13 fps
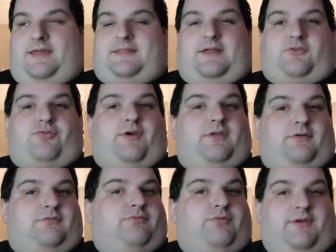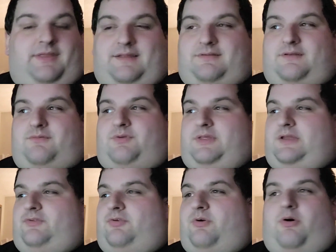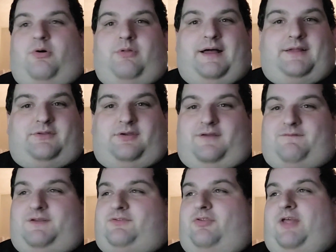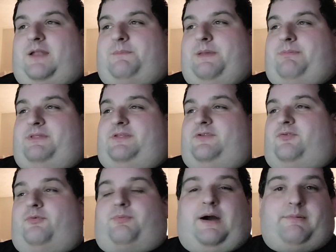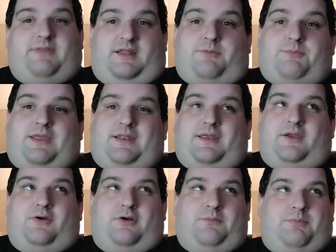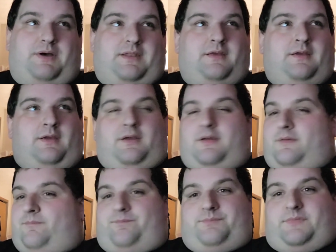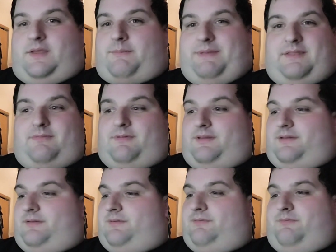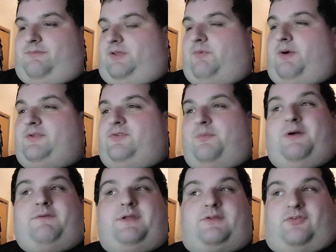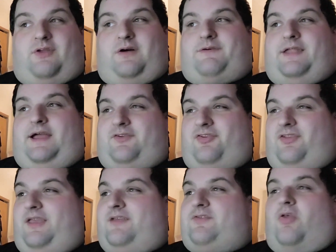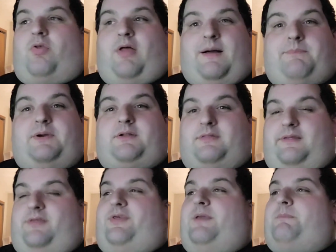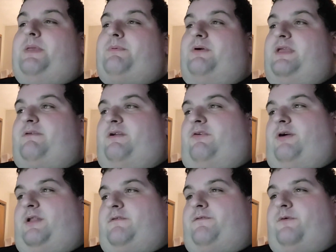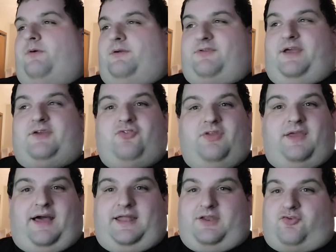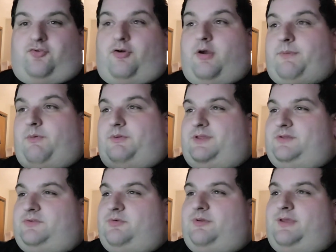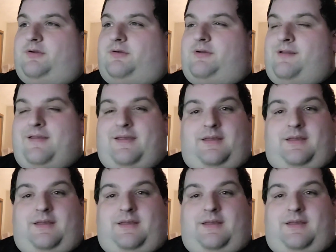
And that trailer really didn't really do a whole lot to convince a lot of people that this was probably going to be any good. But, I mean, when you watch the movie itself, it actually is a lot better than I think people give it credit for. It's actually kind of charming what they do here.